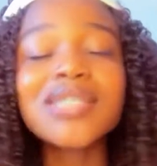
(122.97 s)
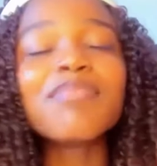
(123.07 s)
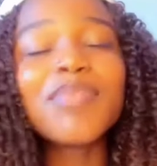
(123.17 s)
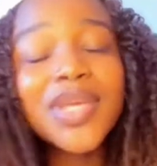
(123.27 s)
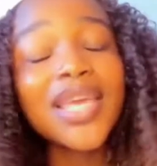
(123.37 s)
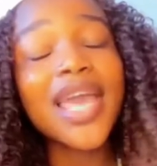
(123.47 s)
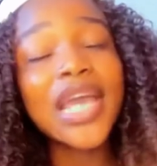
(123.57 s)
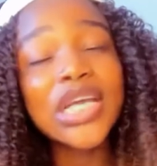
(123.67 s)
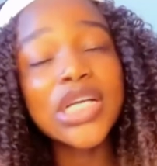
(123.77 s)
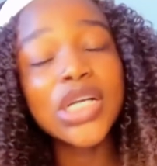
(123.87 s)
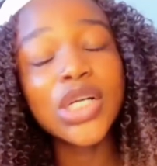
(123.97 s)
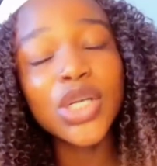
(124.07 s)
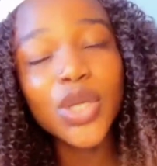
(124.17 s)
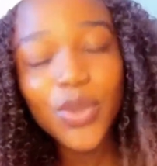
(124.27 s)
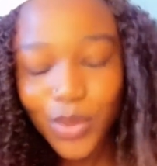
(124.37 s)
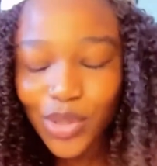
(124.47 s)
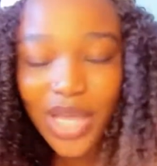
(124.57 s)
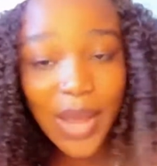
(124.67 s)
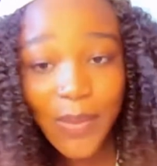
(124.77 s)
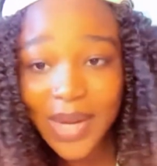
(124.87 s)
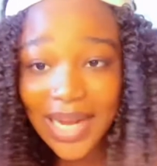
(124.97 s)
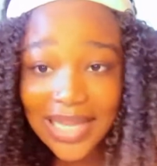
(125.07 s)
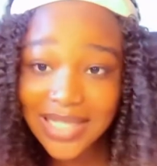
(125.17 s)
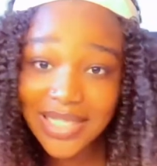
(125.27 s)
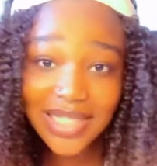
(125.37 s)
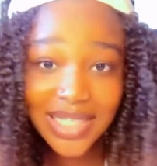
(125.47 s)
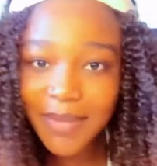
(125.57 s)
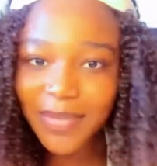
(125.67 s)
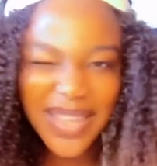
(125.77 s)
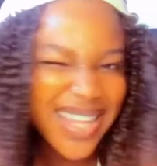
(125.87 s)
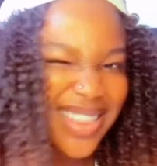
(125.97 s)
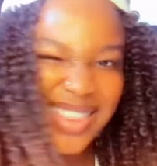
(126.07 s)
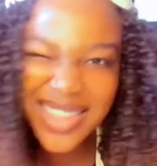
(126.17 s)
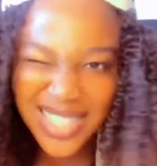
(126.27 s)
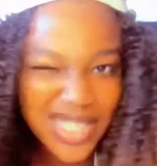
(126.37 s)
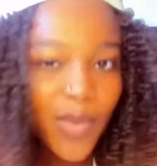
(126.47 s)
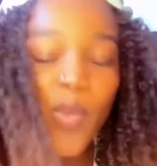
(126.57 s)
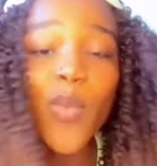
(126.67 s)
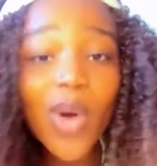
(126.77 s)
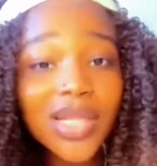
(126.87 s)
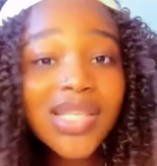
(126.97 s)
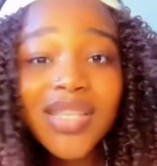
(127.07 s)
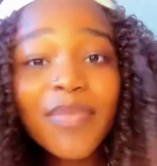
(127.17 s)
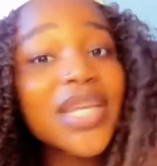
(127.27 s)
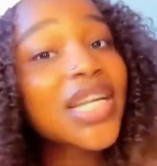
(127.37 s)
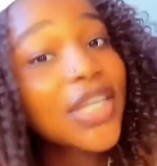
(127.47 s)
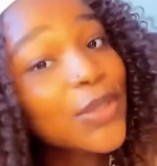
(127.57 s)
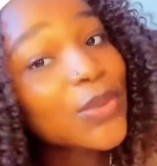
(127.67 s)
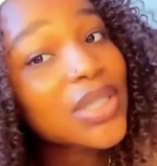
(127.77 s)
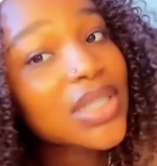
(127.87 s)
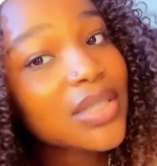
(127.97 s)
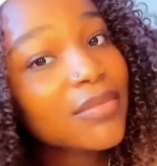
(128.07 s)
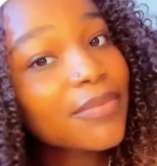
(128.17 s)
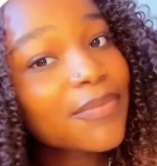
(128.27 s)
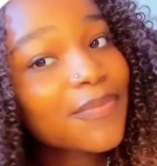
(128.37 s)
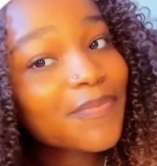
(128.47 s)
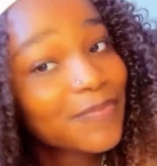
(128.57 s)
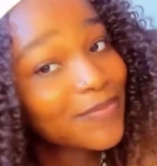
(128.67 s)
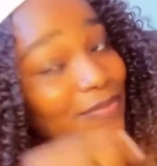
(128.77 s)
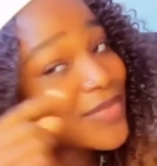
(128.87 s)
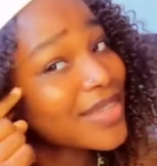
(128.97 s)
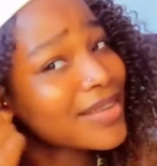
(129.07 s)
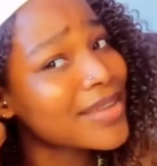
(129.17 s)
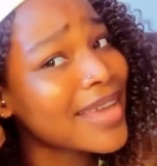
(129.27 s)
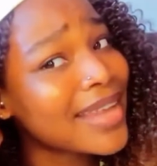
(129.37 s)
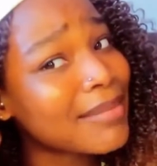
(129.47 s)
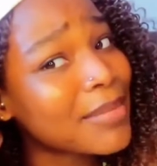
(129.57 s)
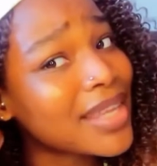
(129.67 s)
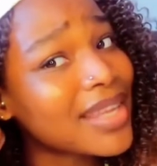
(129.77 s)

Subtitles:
be a glue to a relationship that doesn't want to be glued. You get me?